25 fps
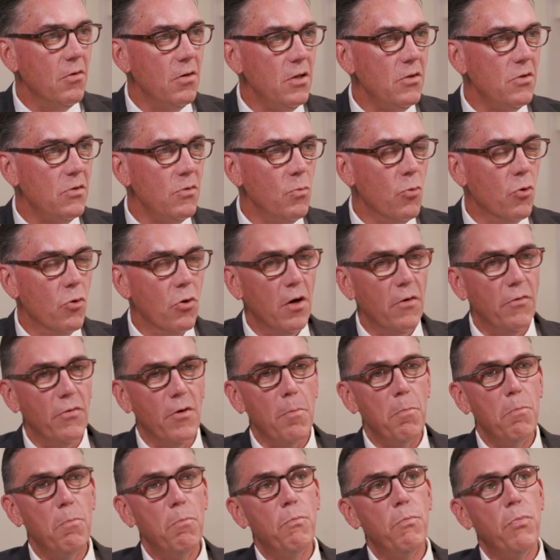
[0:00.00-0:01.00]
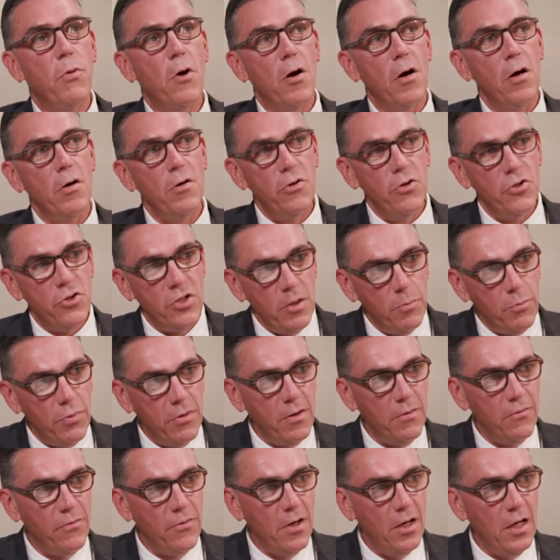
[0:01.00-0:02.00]
into more of a partnership with
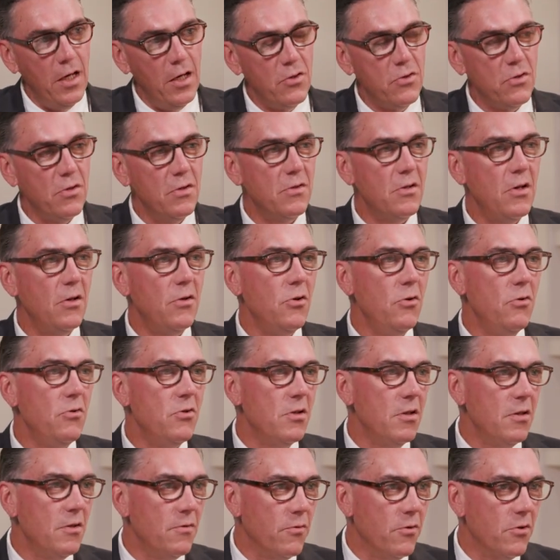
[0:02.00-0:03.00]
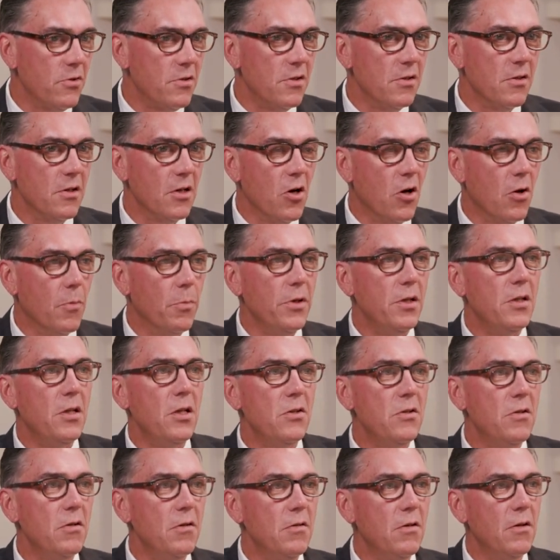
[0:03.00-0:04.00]
the financial institutions versus a
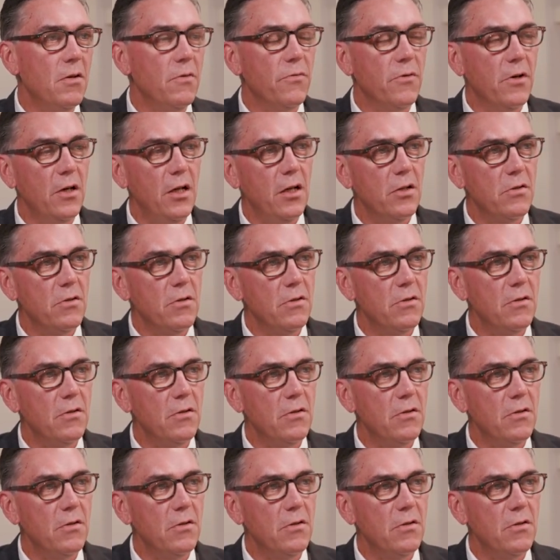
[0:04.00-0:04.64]
competition to the financial